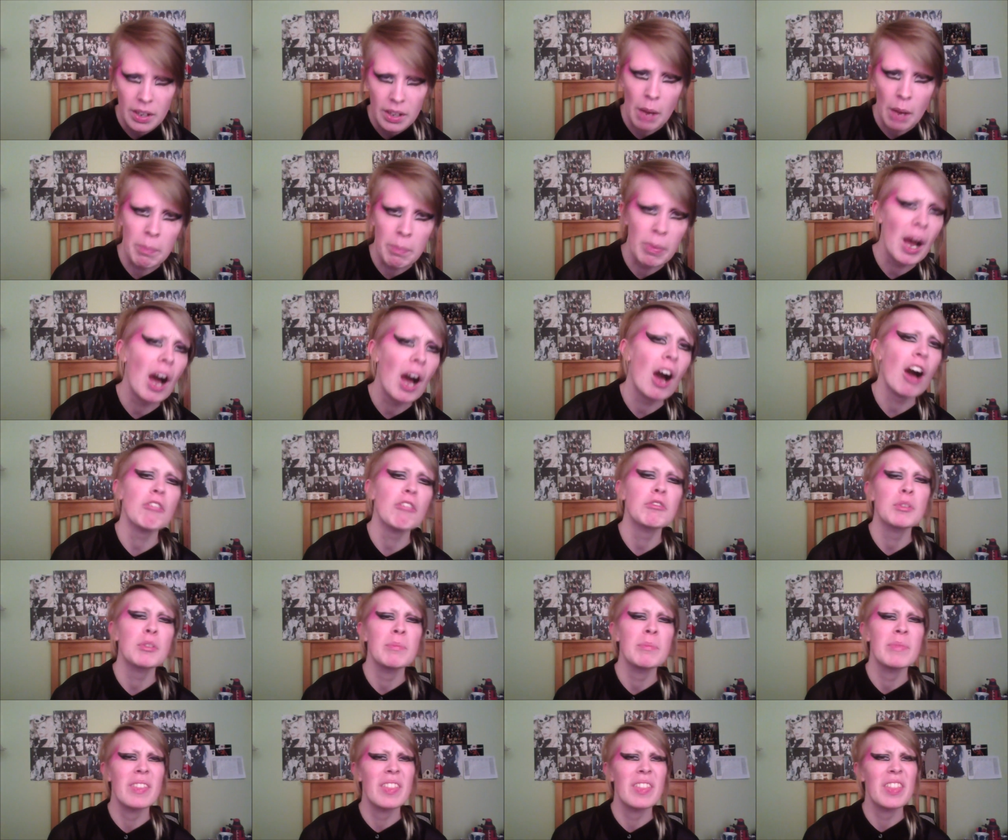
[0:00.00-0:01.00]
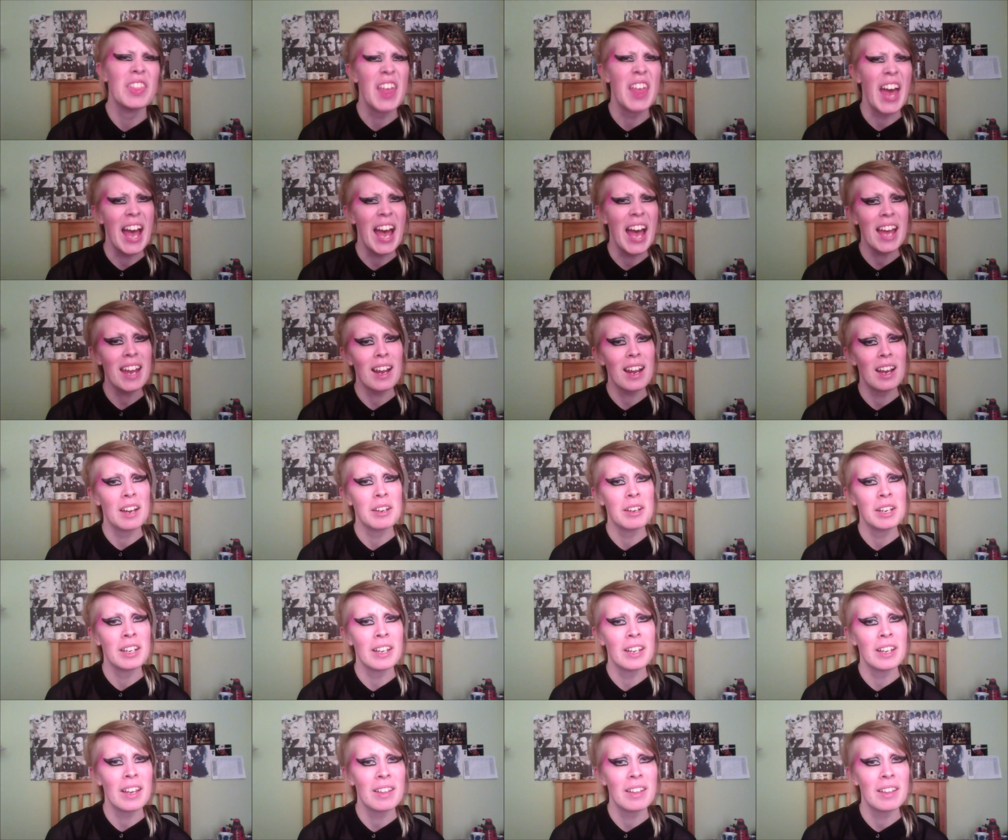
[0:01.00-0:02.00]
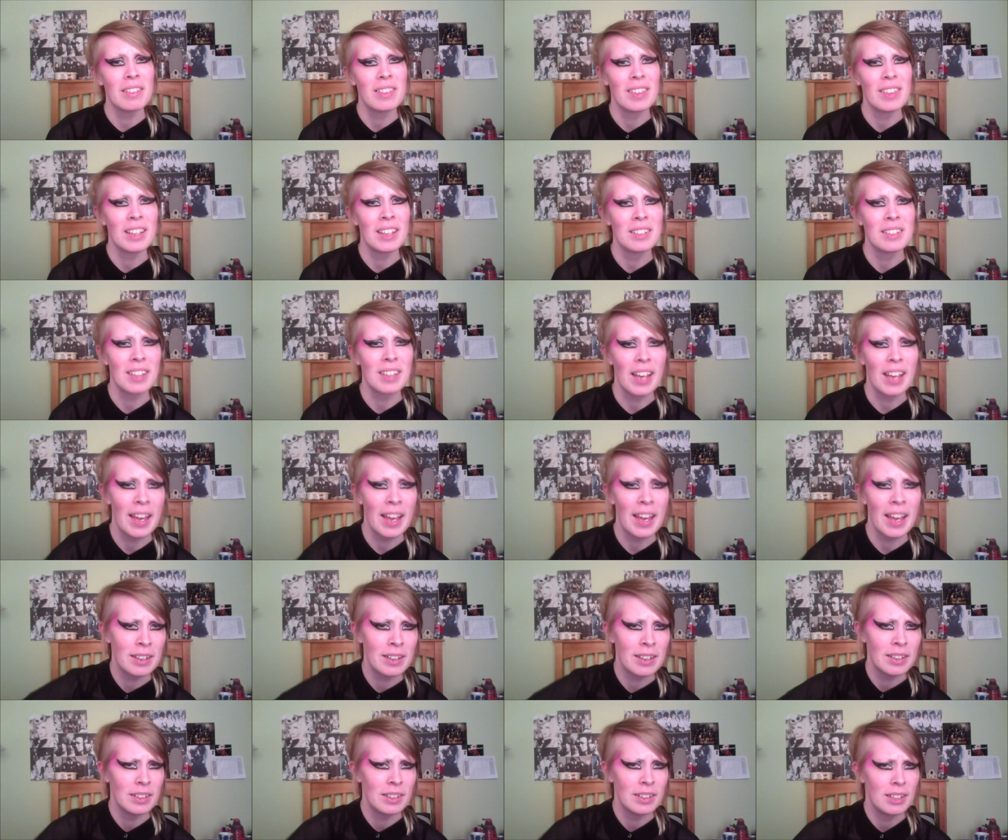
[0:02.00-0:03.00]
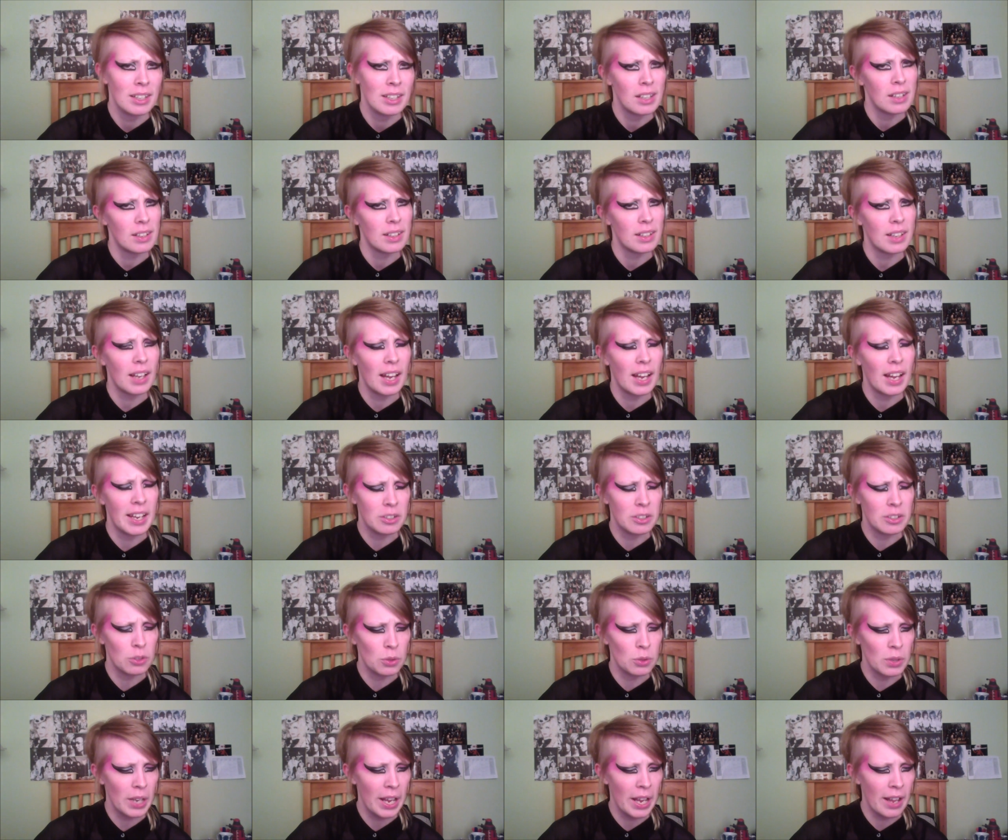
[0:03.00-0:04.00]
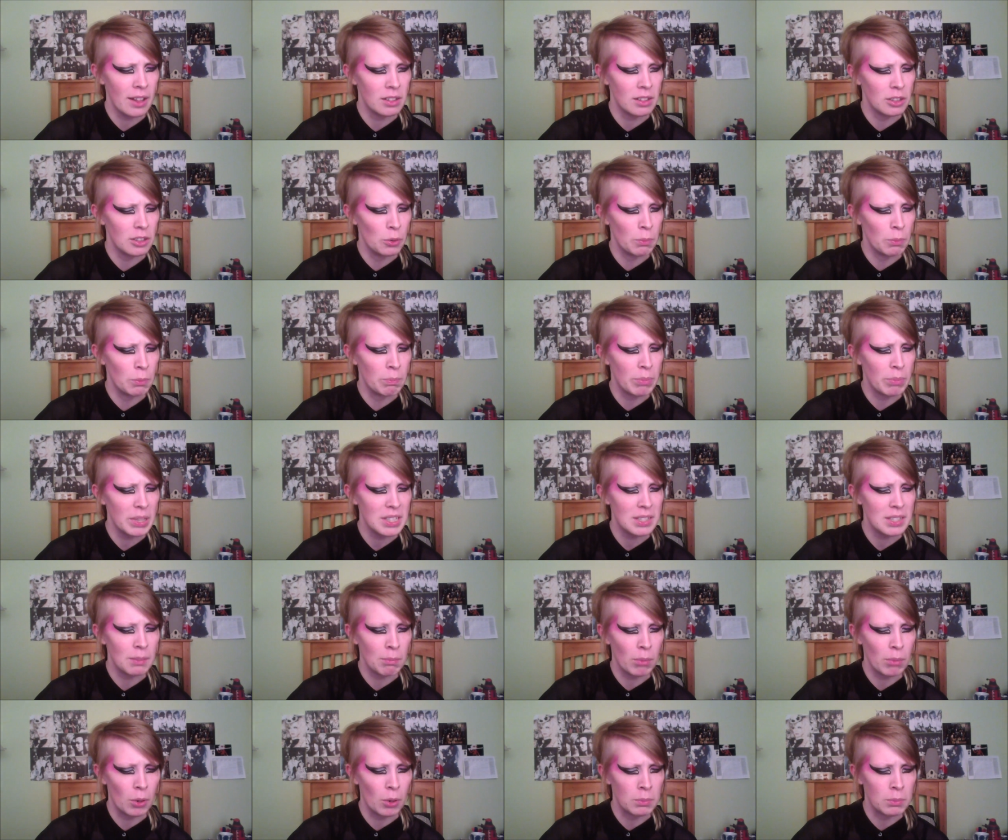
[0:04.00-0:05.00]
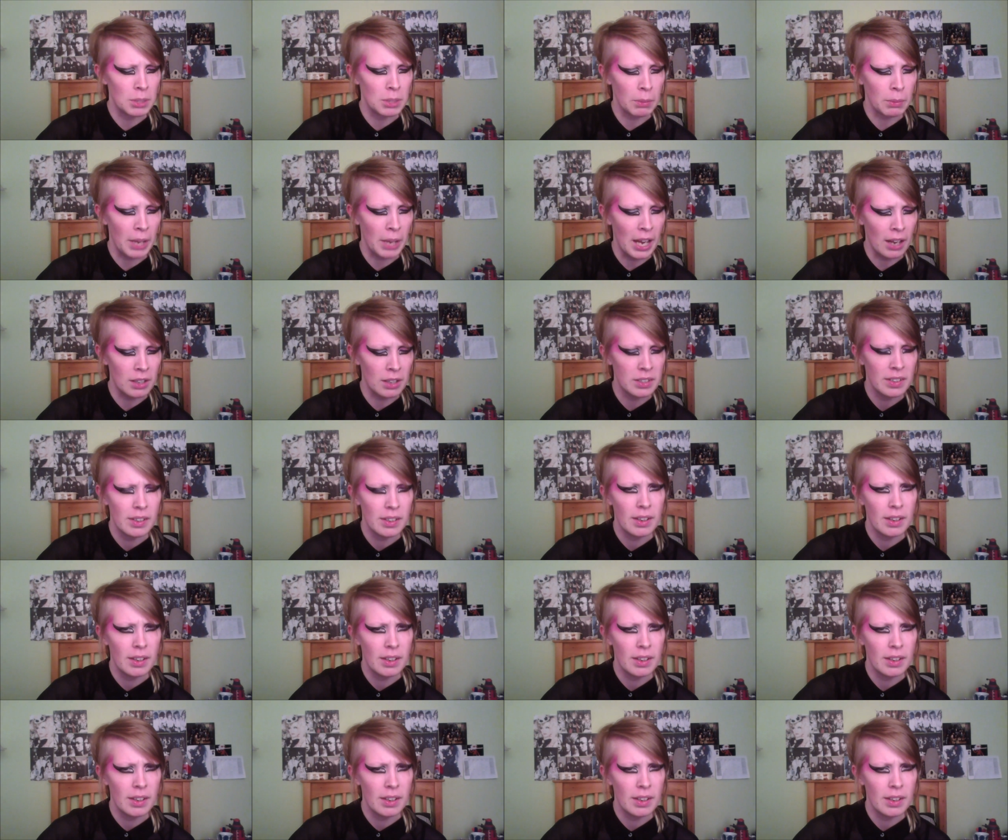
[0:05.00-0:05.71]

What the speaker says: Apart from that, I get things like, I do get little bits and bobs about,